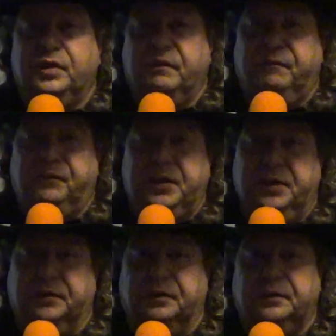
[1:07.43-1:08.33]
the
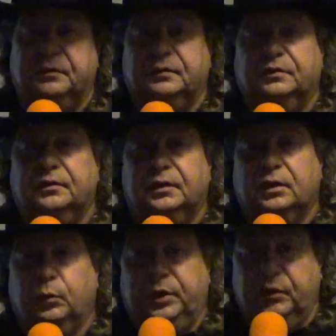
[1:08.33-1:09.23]
fear,
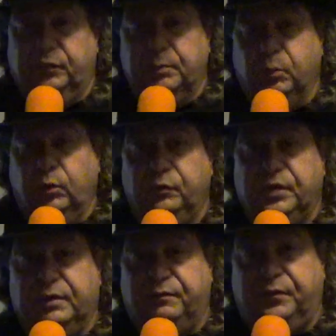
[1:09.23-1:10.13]
when you remove
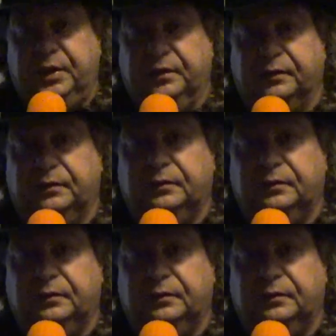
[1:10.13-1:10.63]
the fear,